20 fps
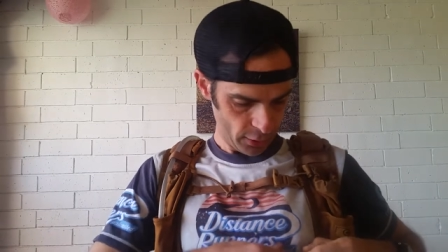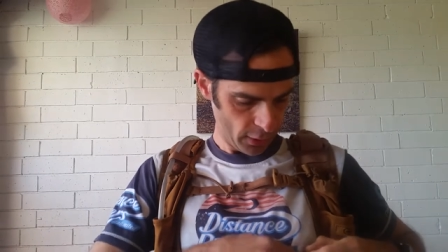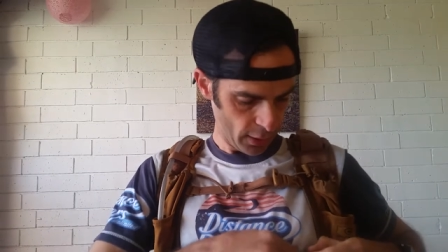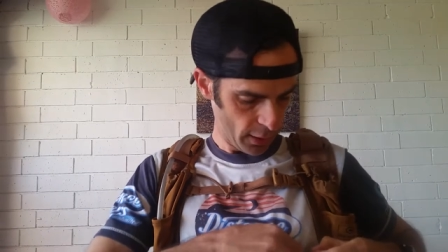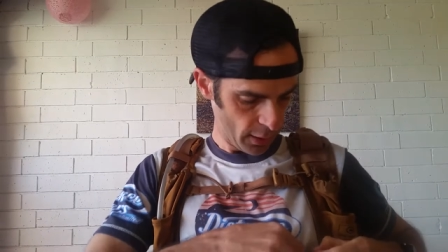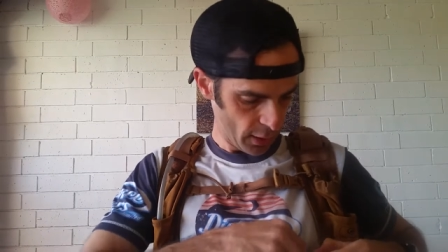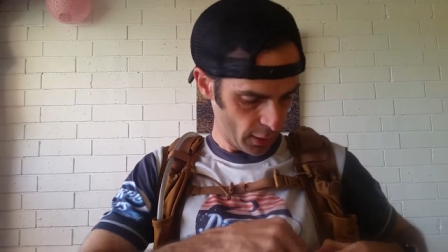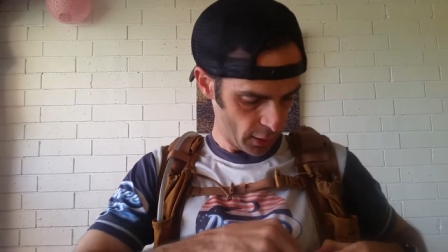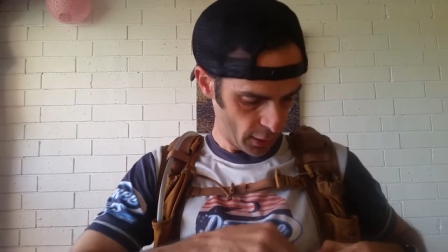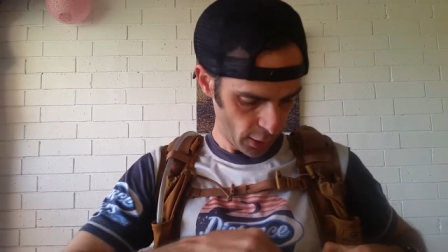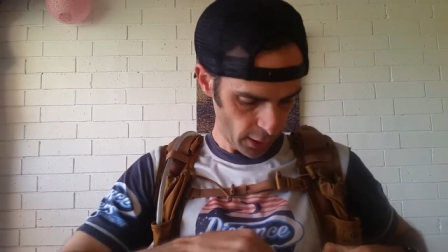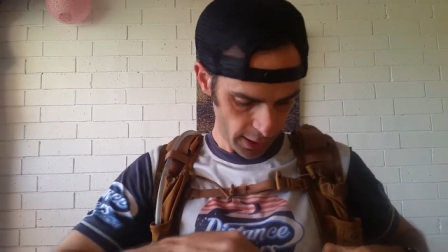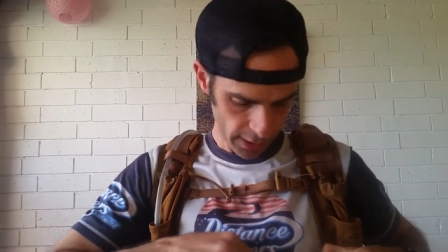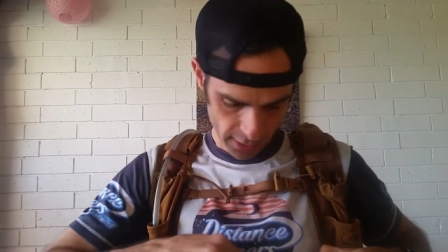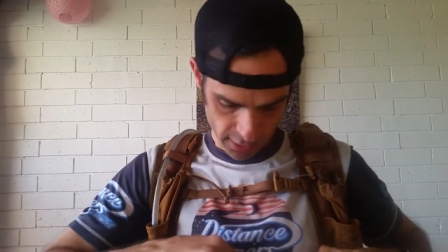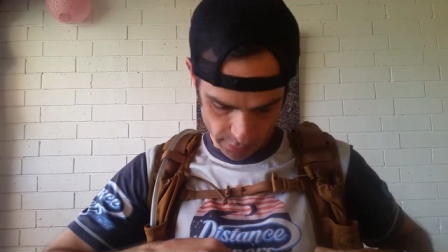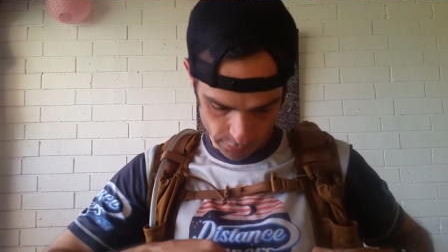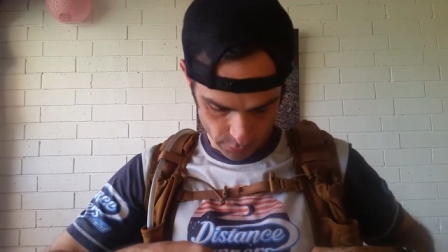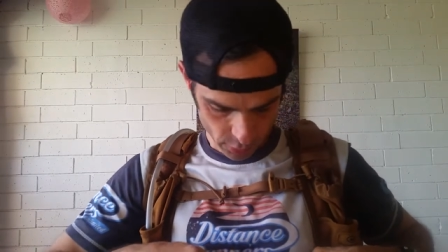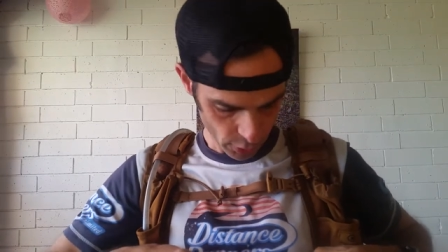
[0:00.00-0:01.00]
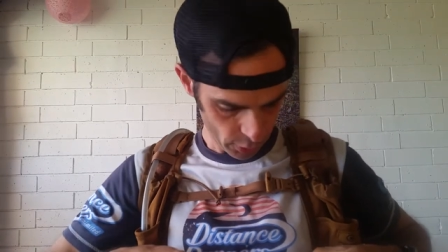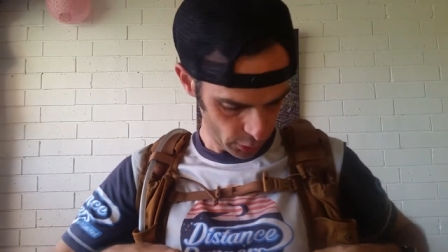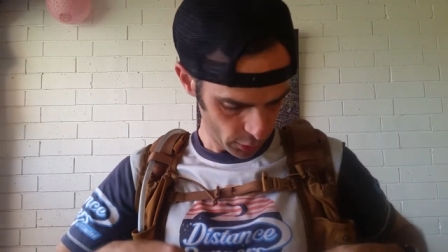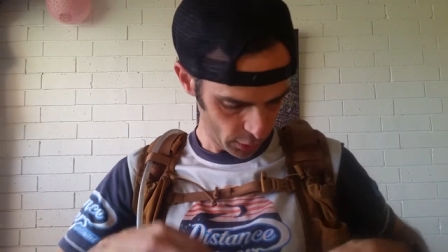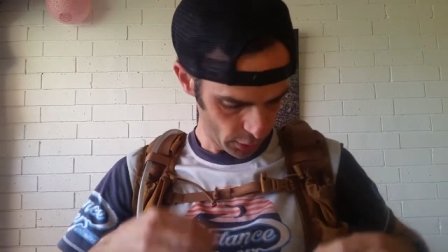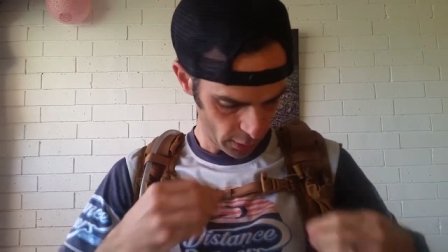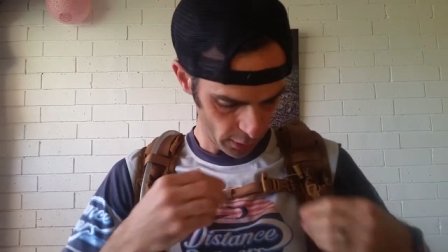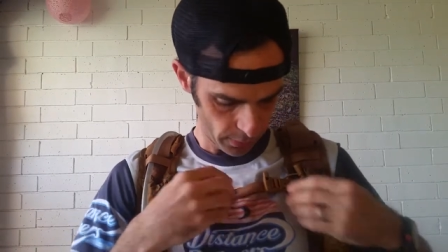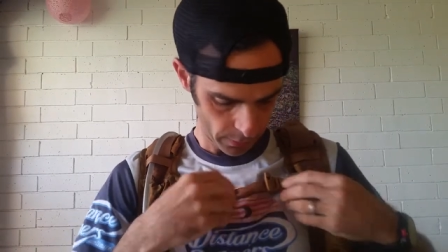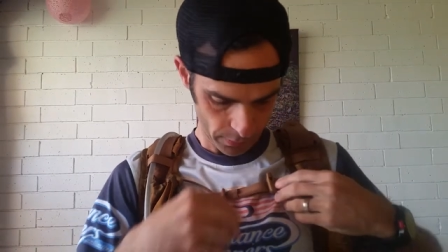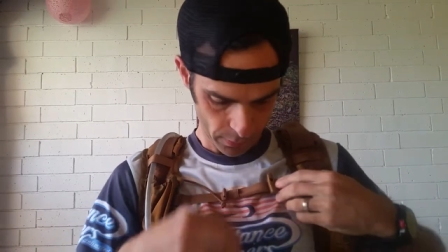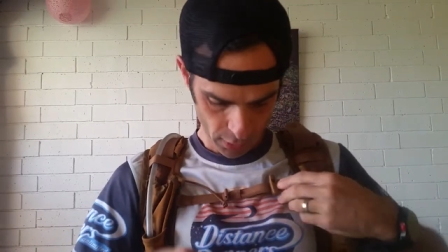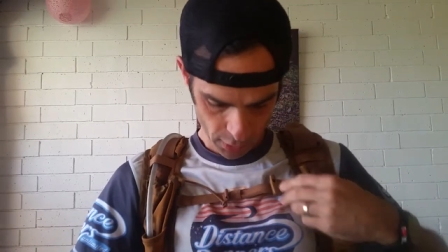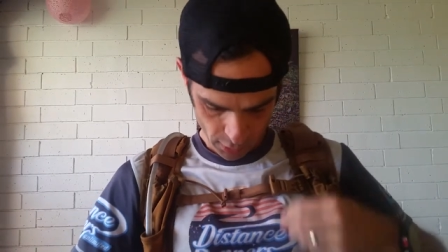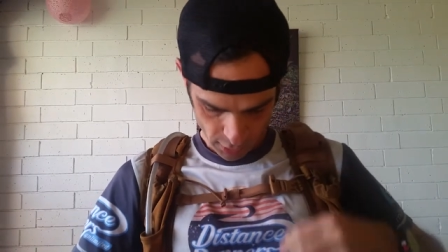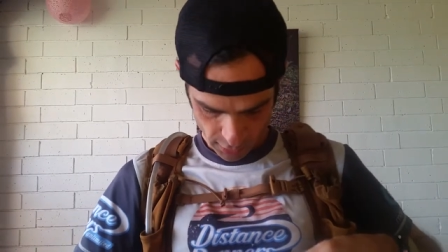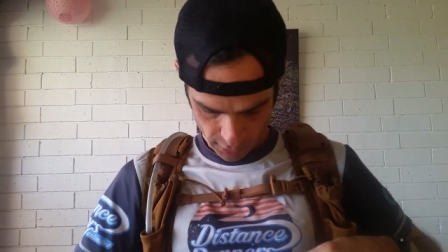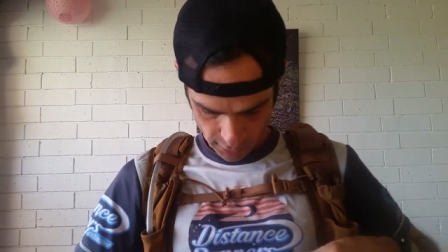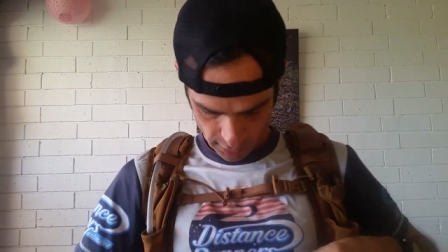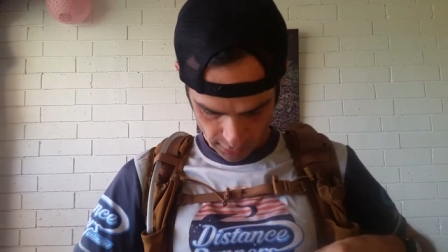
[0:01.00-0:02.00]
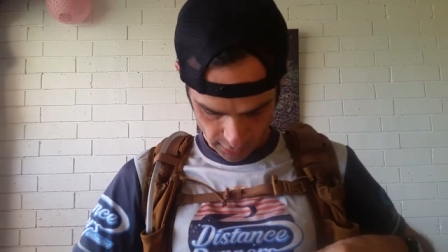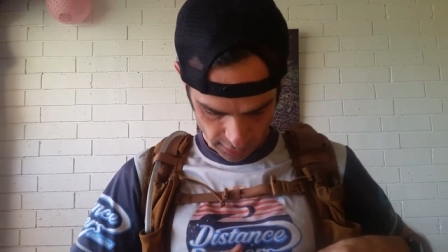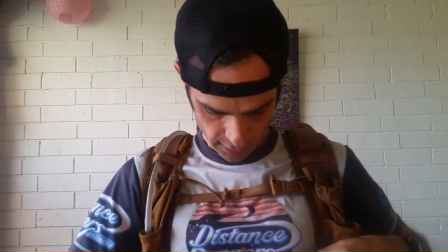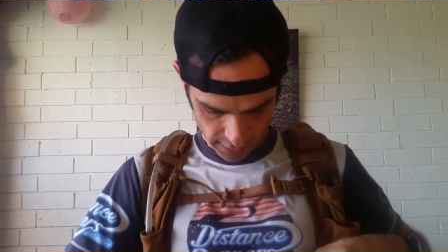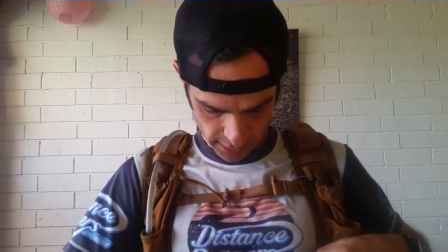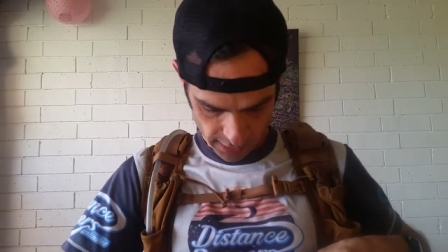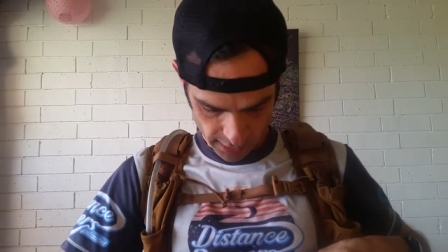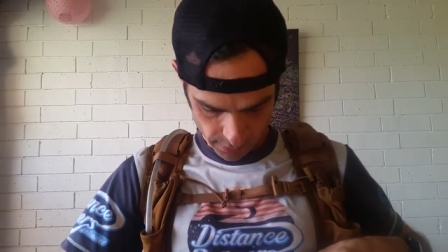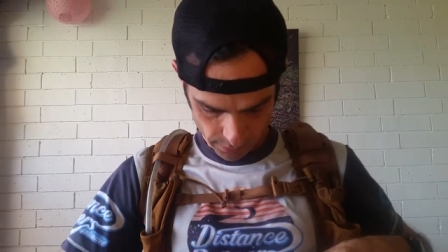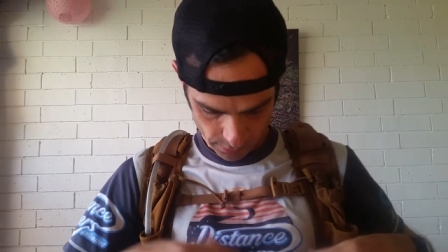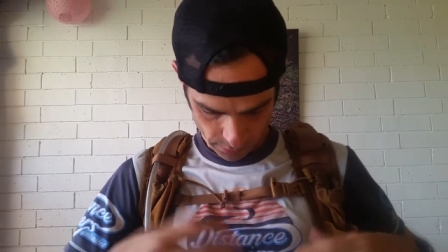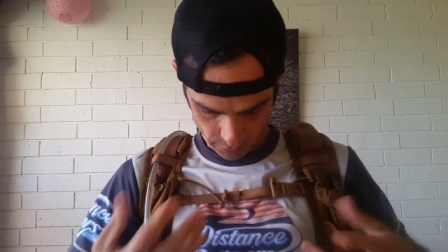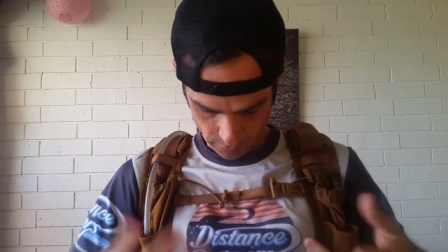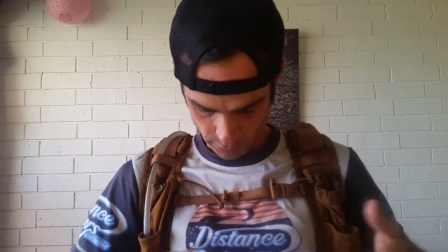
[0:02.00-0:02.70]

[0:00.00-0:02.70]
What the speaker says: So you can tighten them, loosen them, okay?